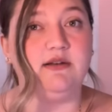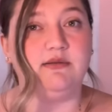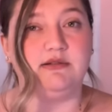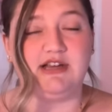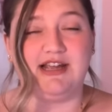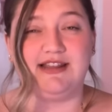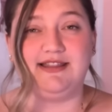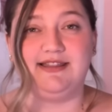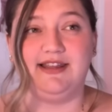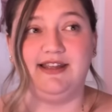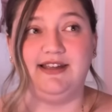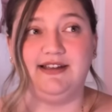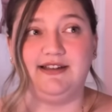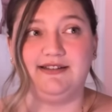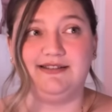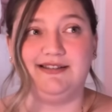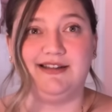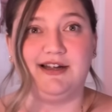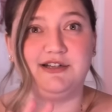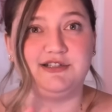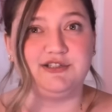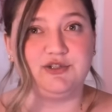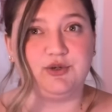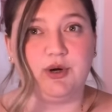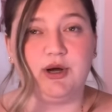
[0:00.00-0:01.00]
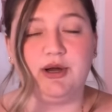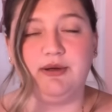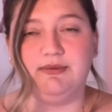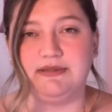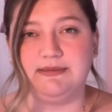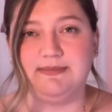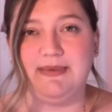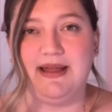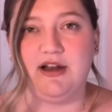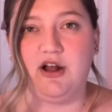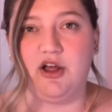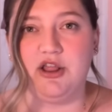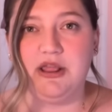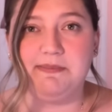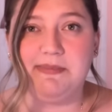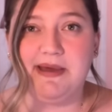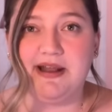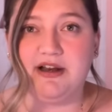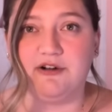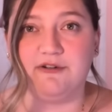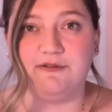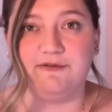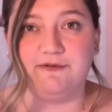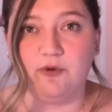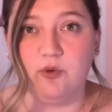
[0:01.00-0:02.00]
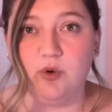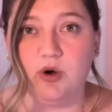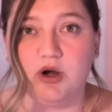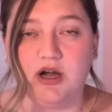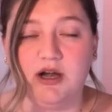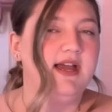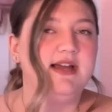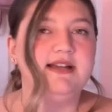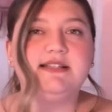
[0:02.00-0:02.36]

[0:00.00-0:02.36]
which I think their story was made all the better for.